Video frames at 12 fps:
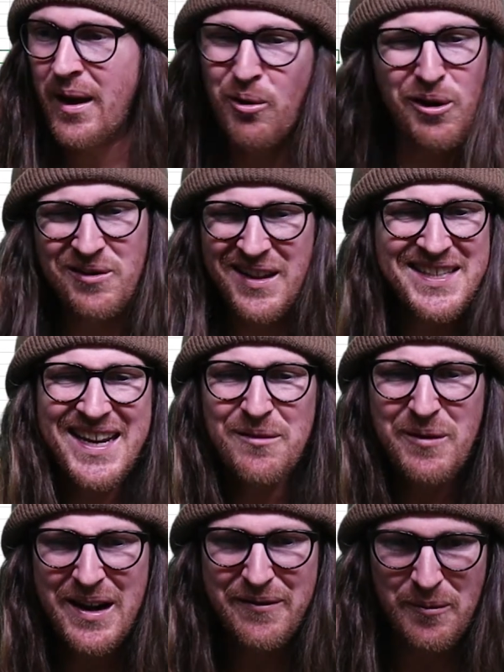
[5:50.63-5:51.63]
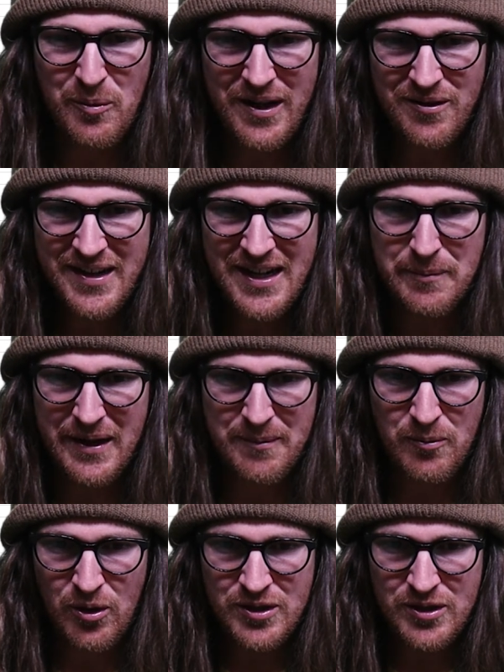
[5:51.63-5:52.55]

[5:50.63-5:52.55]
Well, let's get rid of them. We don't need them anymore.